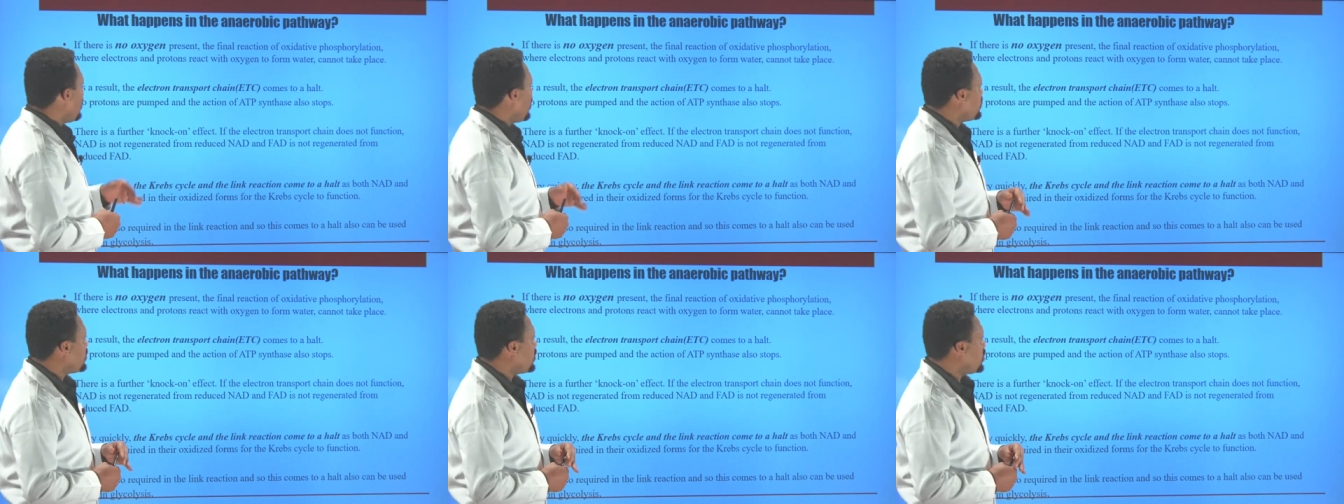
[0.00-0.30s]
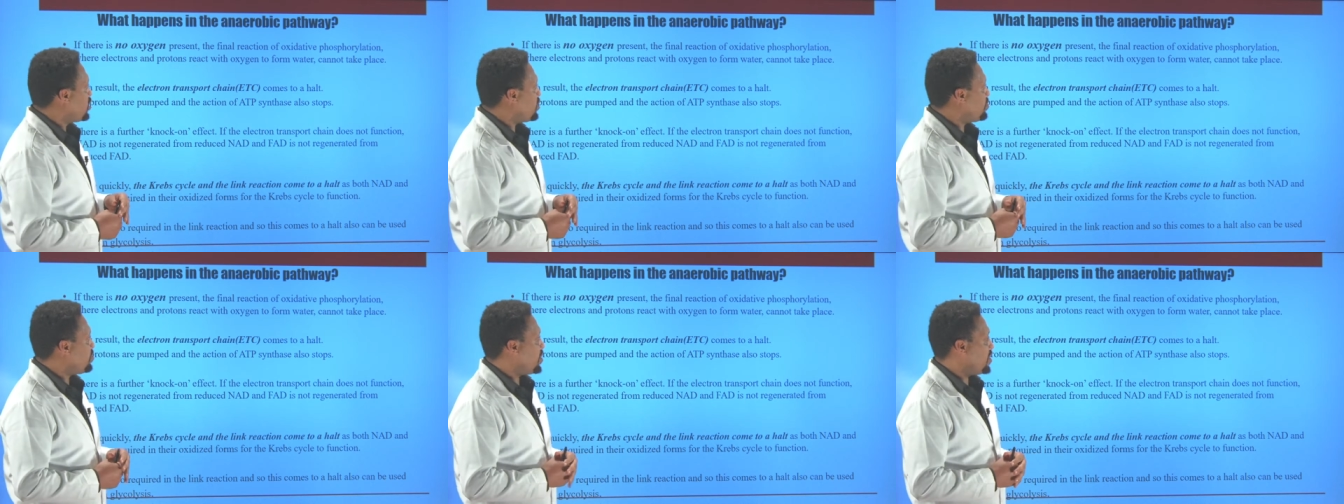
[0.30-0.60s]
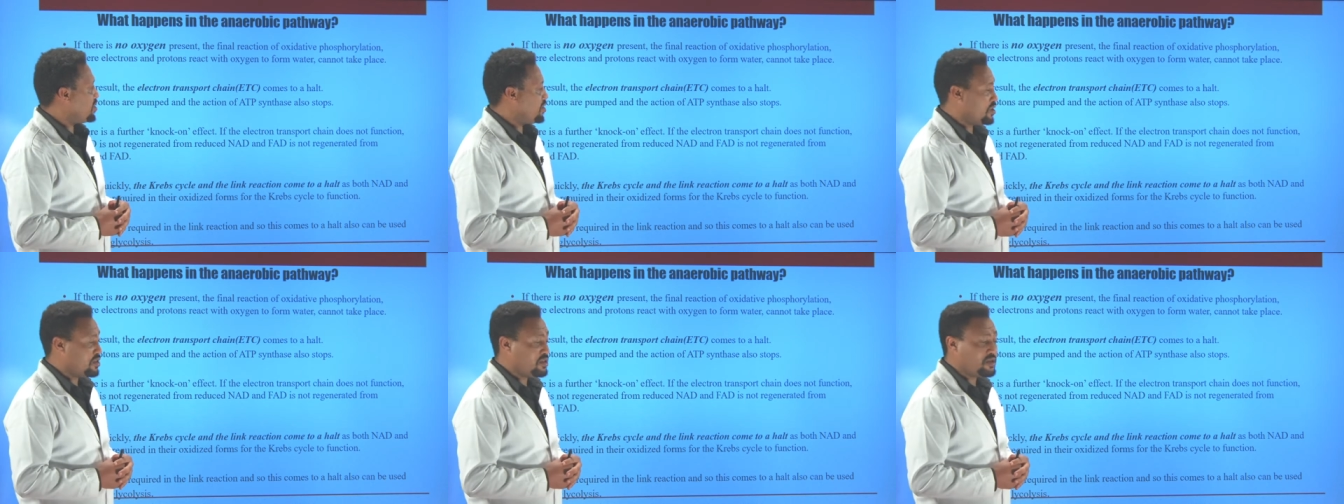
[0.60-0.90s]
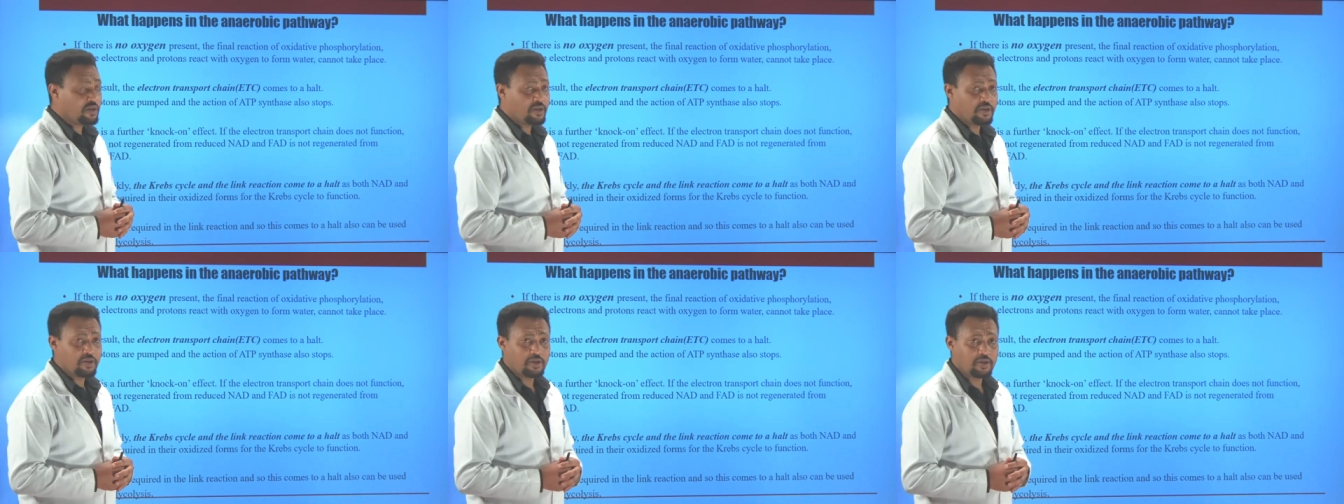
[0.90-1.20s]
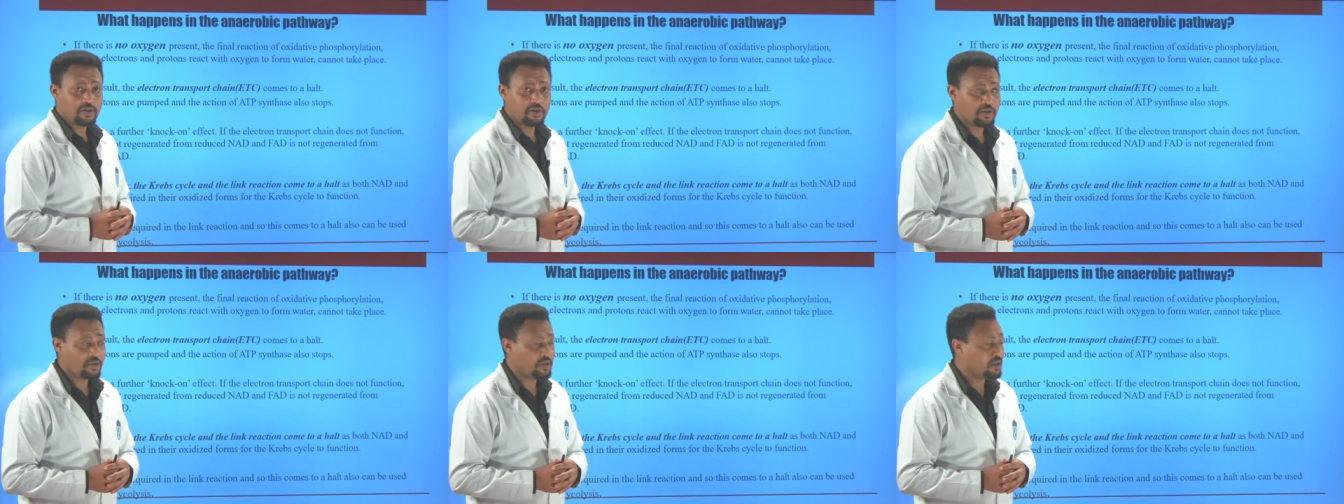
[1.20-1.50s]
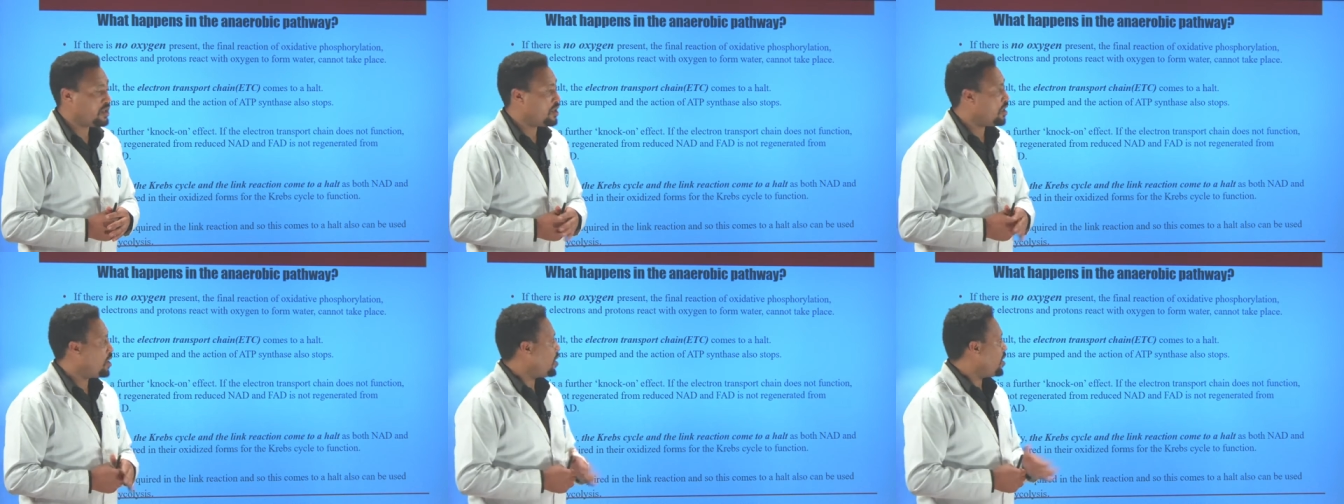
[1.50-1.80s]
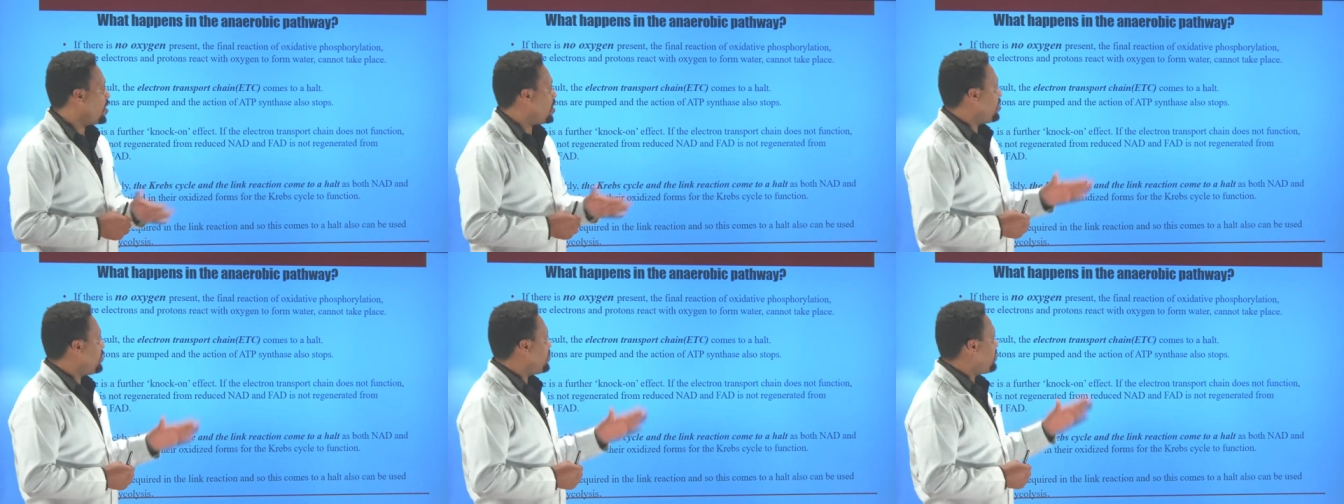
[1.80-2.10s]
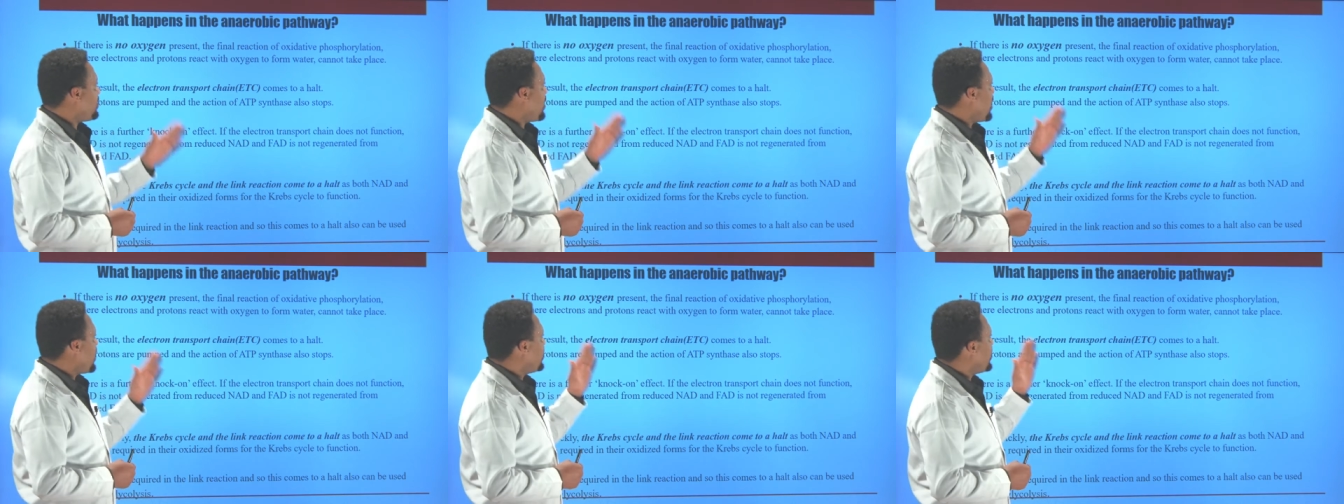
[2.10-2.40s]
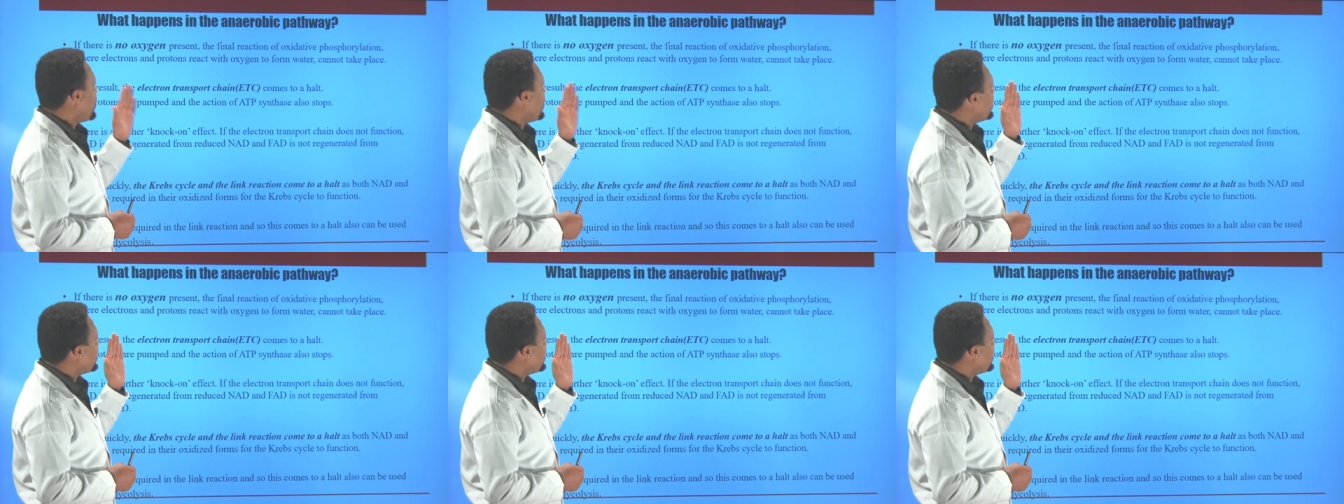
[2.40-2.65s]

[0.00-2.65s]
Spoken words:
oxygen present, the final